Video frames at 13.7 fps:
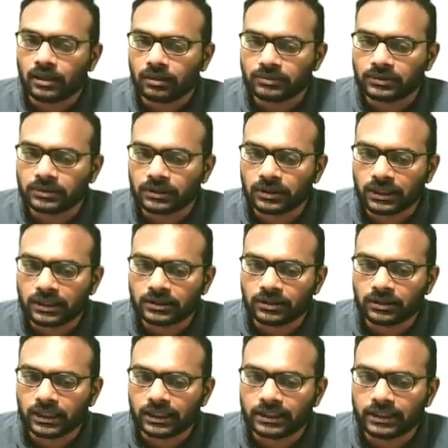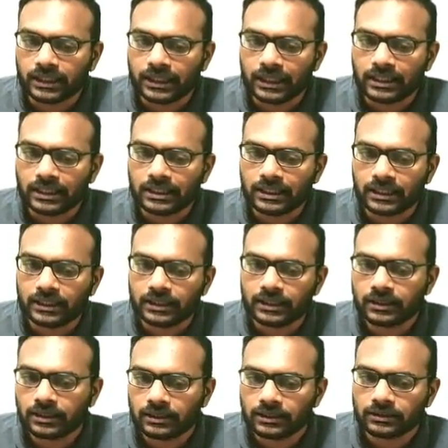sorry, I should write a delta here.
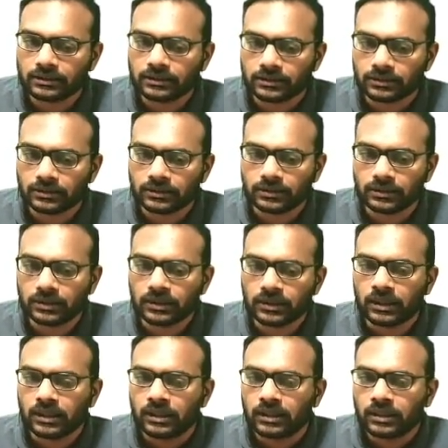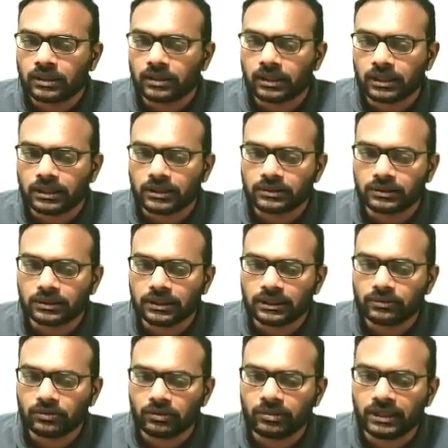So, okay, so that
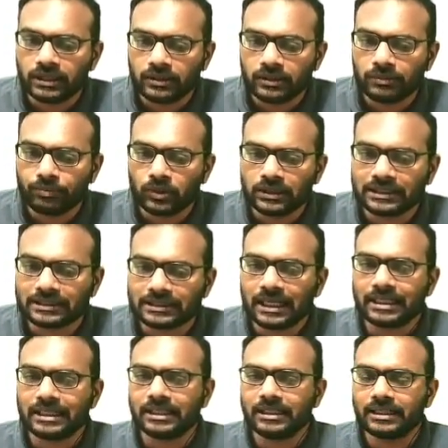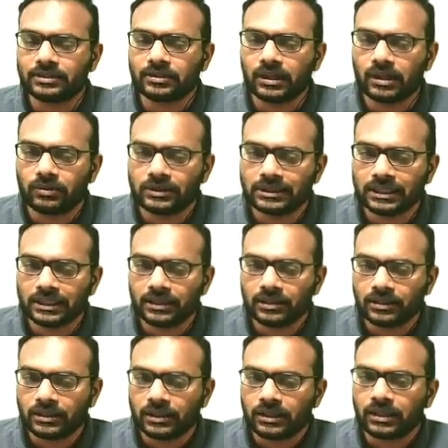would be, you pull this delta t square outside.
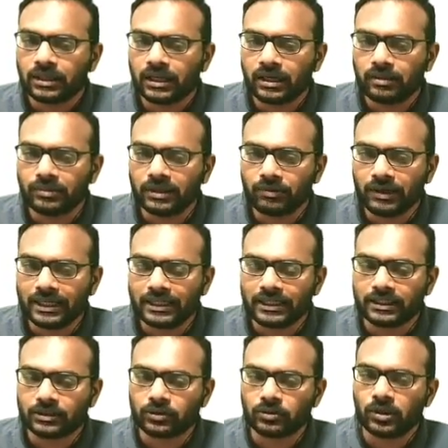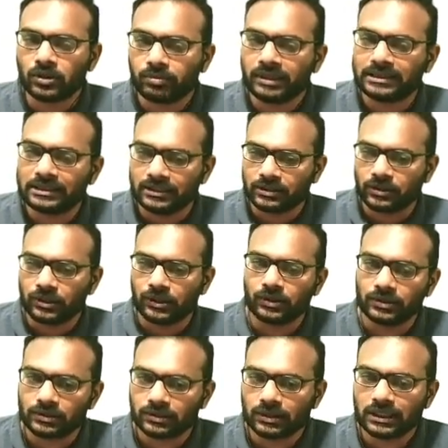Okay, I am dividing it throughout by c square
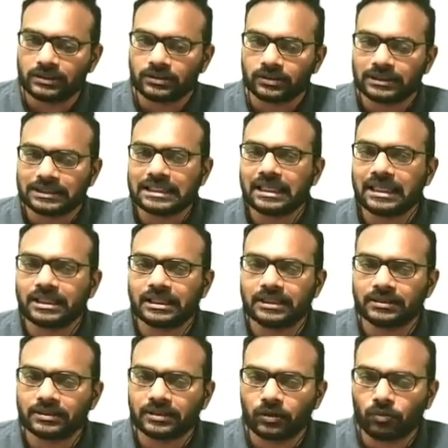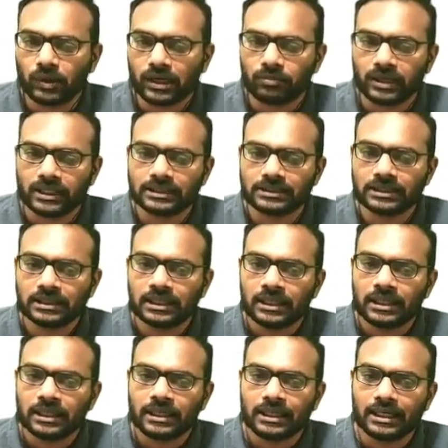also. Right? So, this delta t square 1 minus
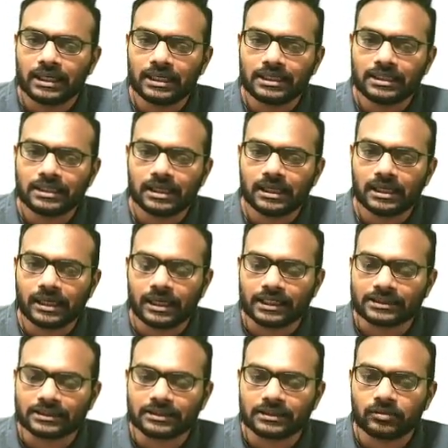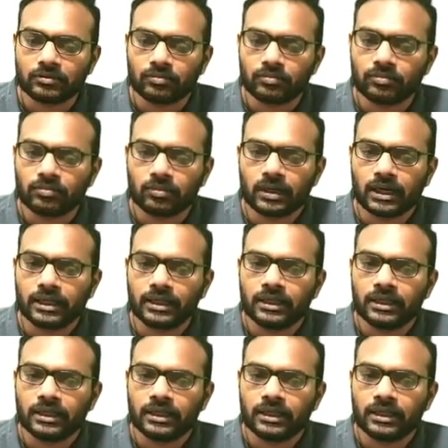delta x by